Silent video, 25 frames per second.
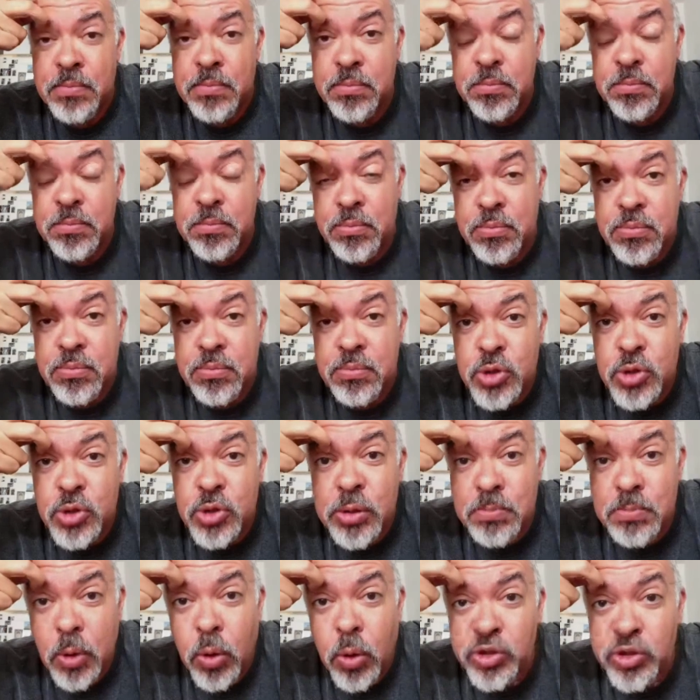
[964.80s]
doing
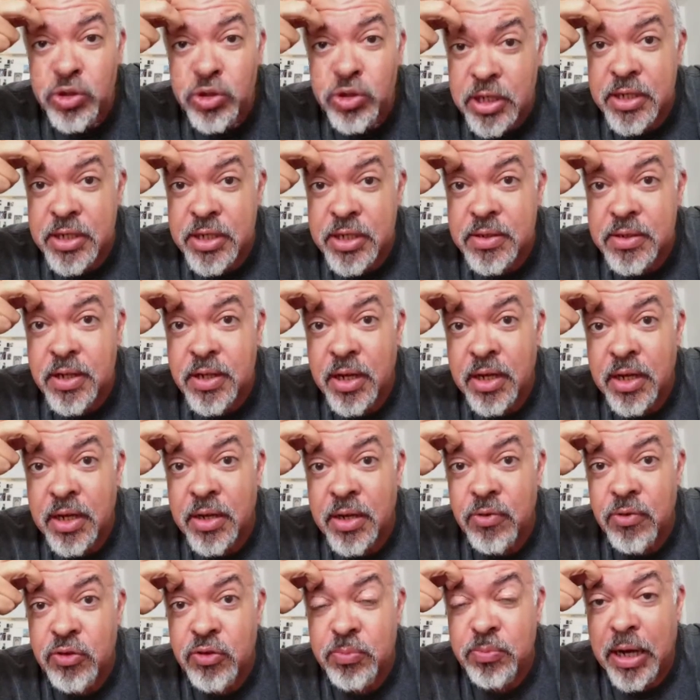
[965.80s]
mostly uh, with my
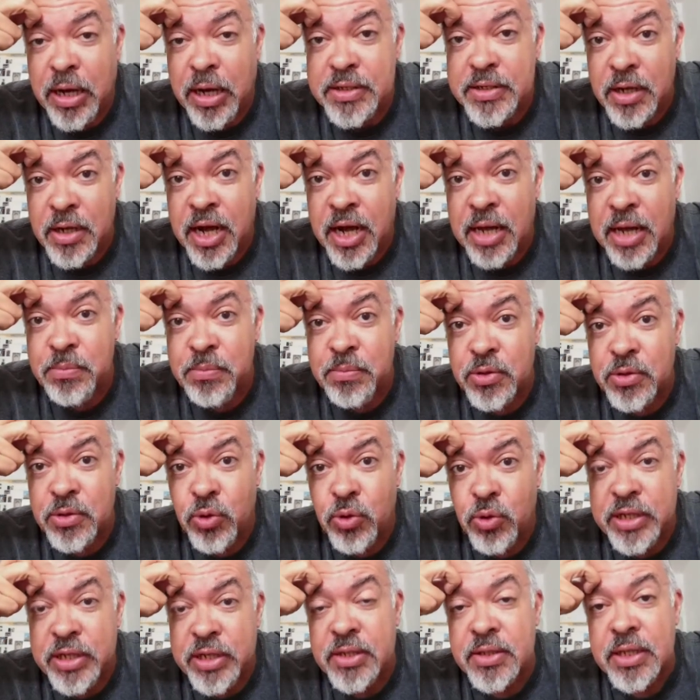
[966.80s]
time writing in
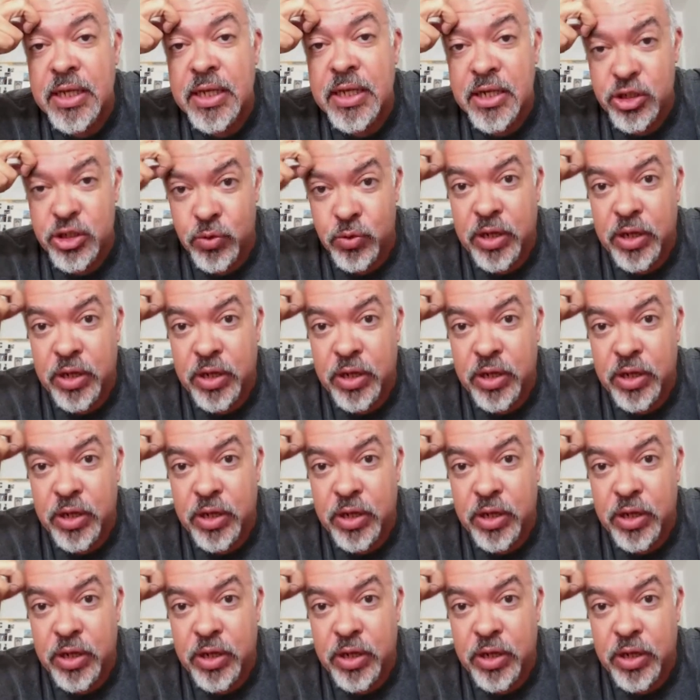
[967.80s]
English right now.